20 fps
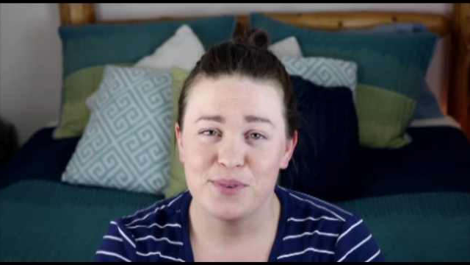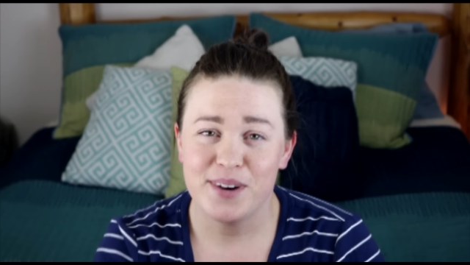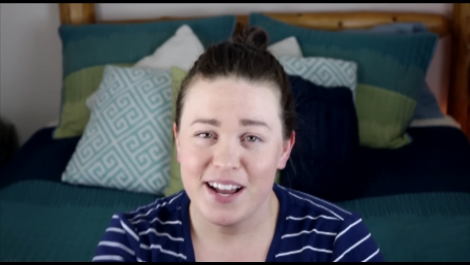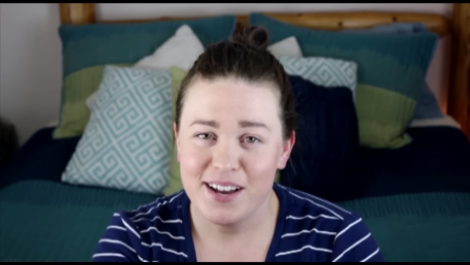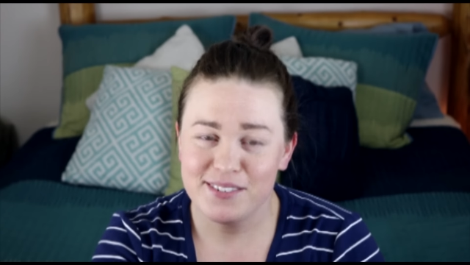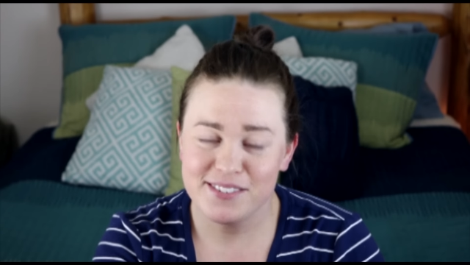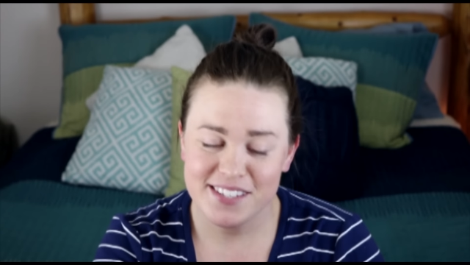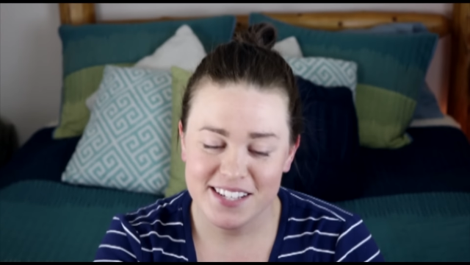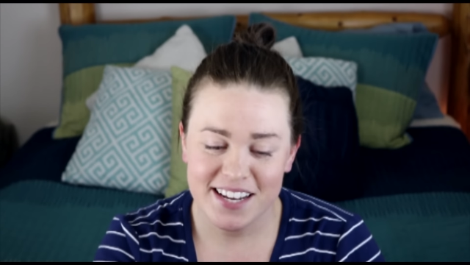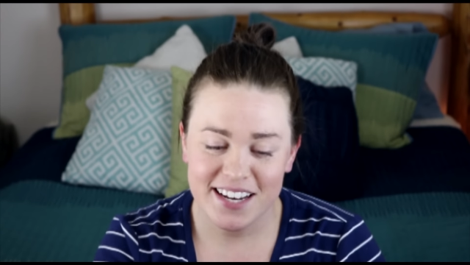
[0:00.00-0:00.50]
When
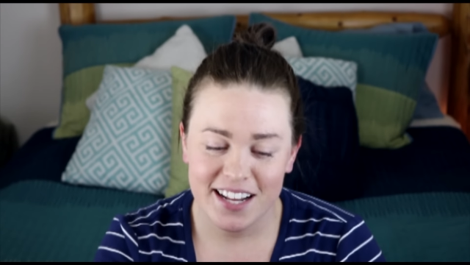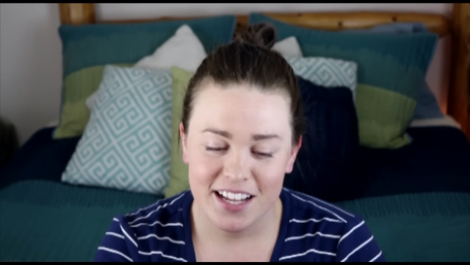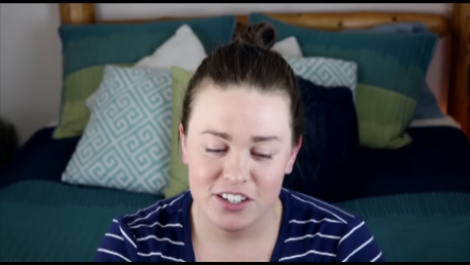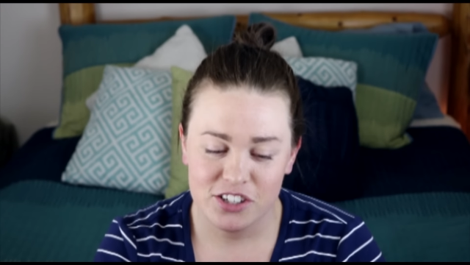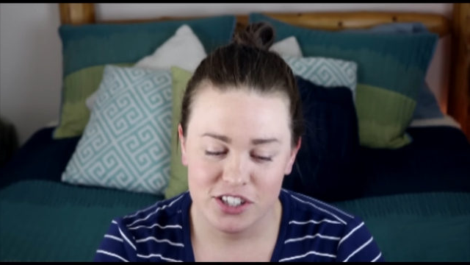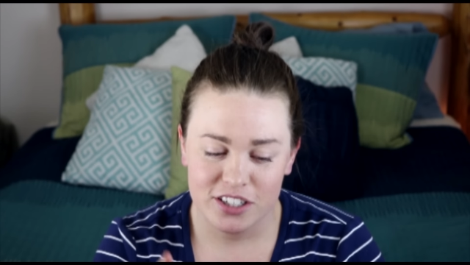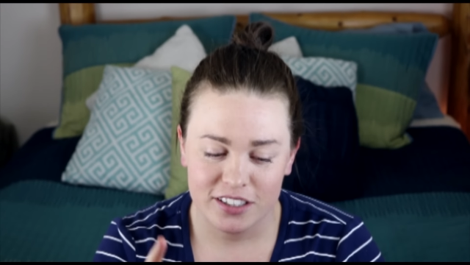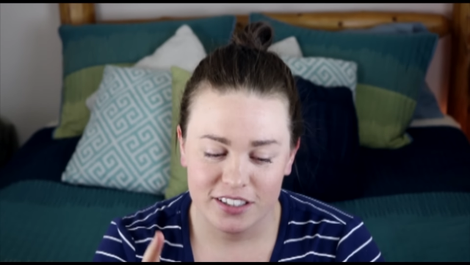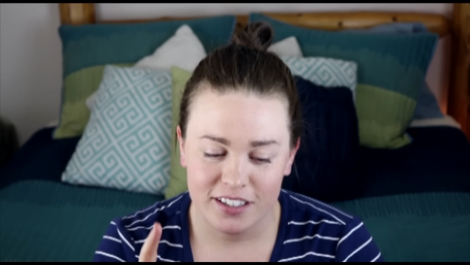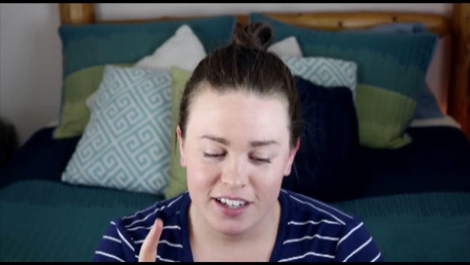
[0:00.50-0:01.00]
I was a
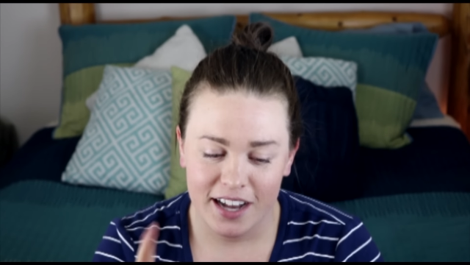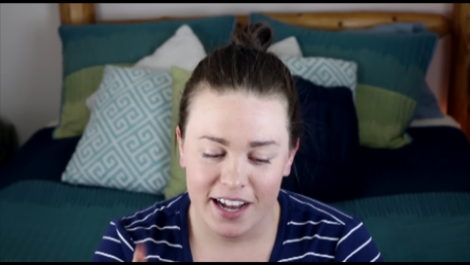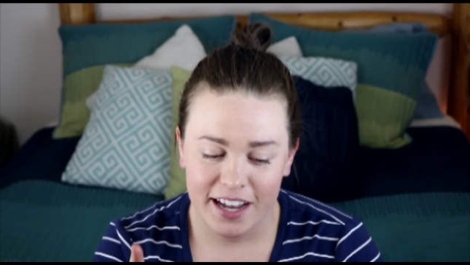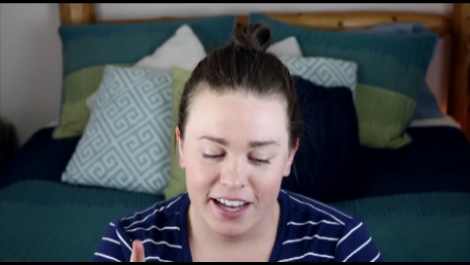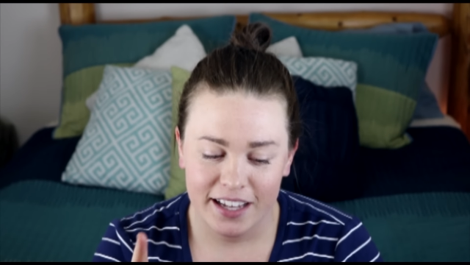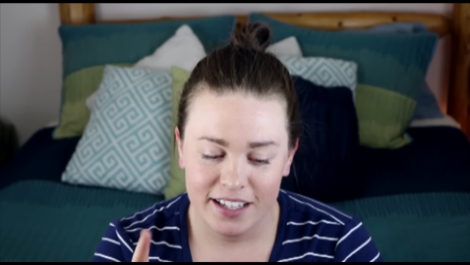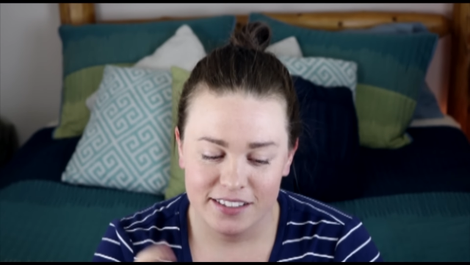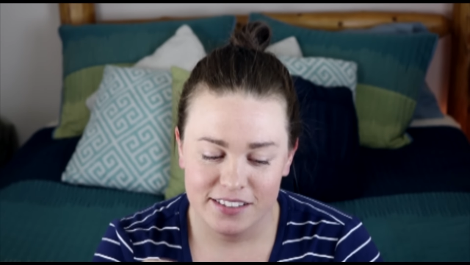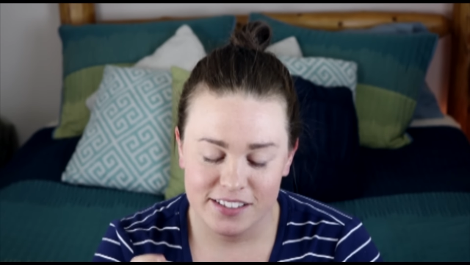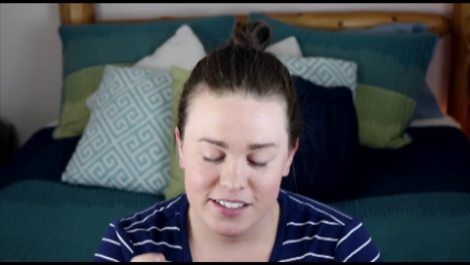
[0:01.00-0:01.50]
teenager,
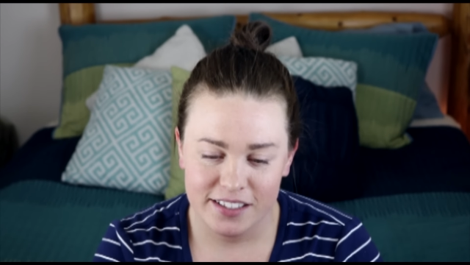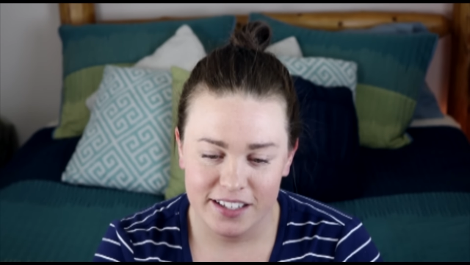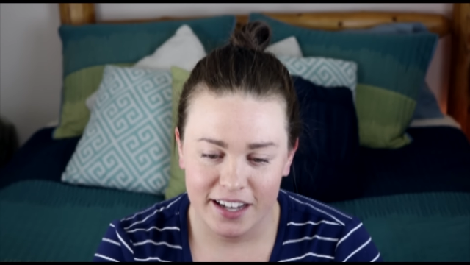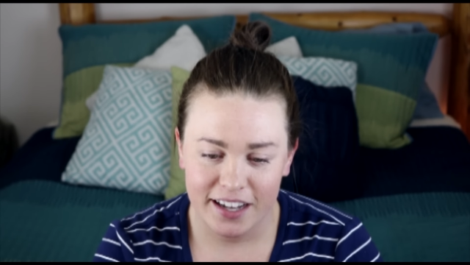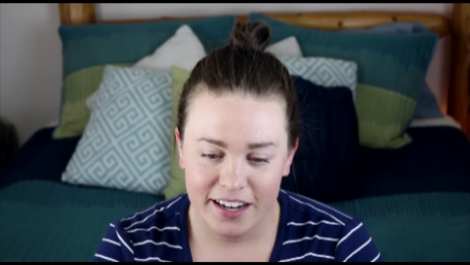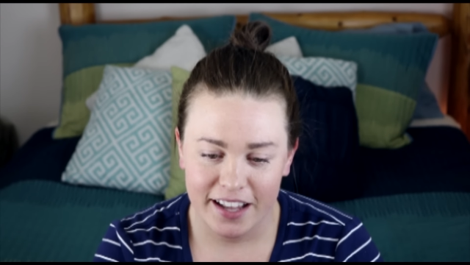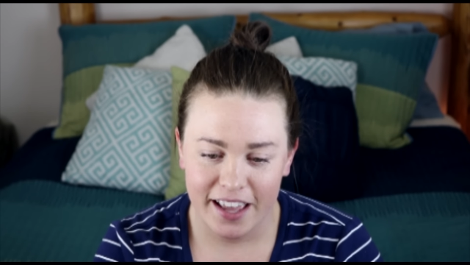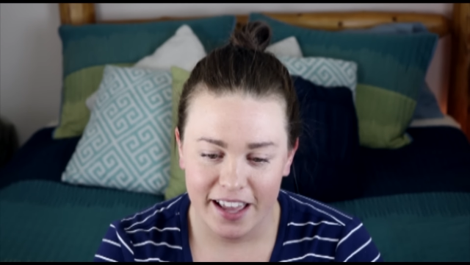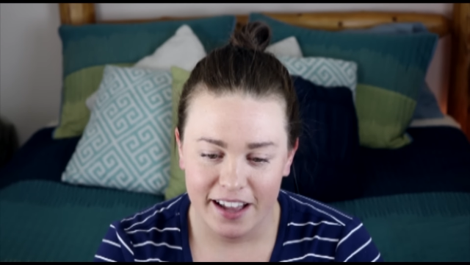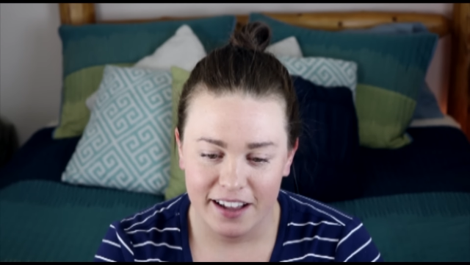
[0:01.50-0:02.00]
I did
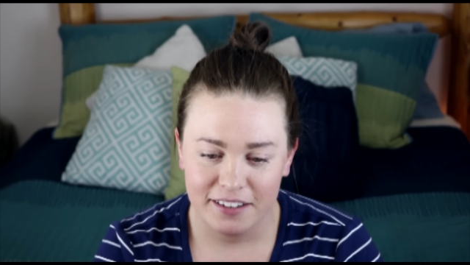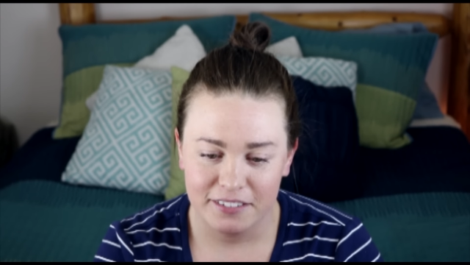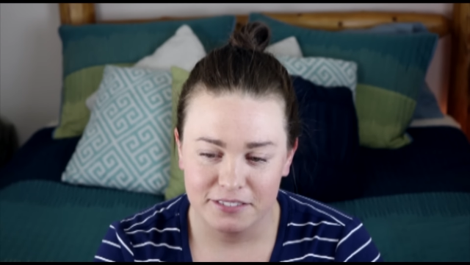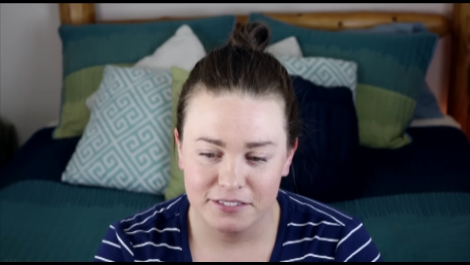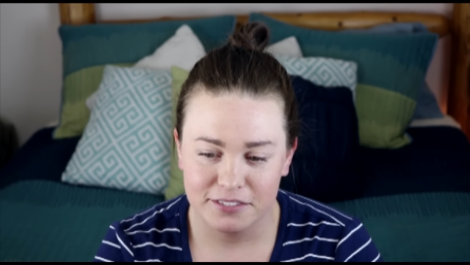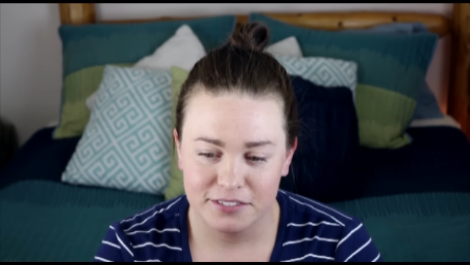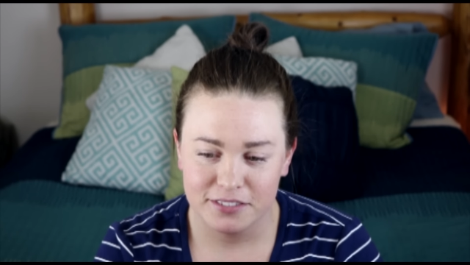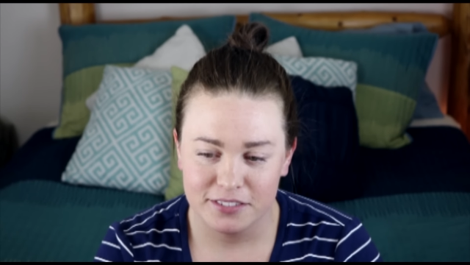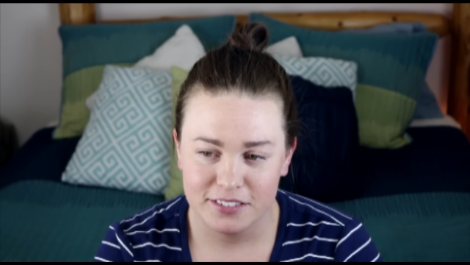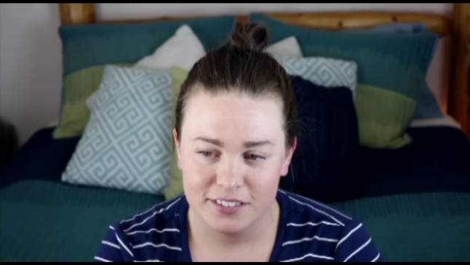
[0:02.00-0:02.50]
not have